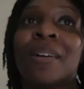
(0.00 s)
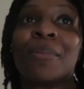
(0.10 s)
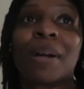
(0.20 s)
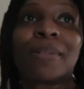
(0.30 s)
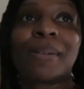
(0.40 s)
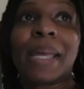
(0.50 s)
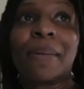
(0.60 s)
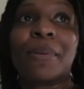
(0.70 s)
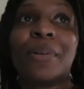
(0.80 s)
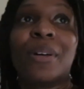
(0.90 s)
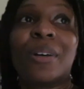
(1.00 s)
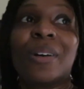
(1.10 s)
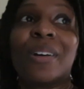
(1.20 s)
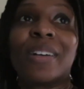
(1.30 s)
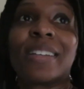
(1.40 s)
Probably able
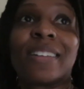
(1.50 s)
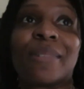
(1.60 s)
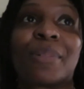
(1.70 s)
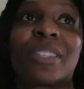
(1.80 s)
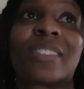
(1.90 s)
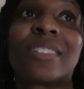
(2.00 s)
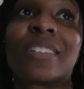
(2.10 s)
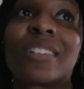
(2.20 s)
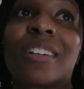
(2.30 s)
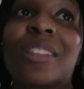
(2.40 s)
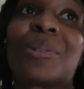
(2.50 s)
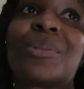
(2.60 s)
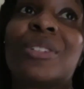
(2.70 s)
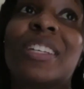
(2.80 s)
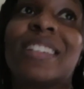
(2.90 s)
to put the
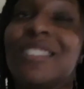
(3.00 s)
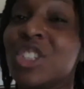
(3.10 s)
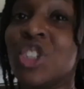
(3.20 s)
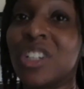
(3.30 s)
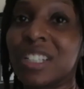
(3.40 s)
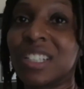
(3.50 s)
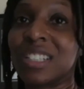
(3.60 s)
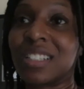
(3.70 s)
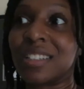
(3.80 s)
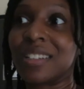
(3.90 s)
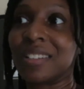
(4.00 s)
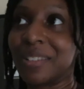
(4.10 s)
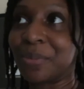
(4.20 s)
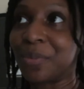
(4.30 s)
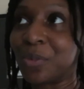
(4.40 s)
clothes in the truck
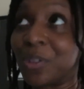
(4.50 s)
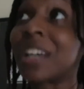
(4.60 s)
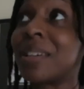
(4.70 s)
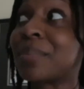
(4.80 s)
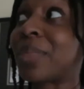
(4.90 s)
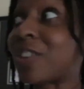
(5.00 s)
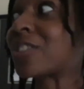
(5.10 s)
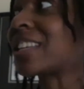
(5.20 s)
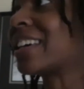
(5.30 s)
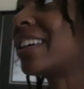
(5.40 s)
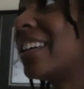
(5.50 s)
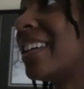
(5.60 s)
when I come Thursday.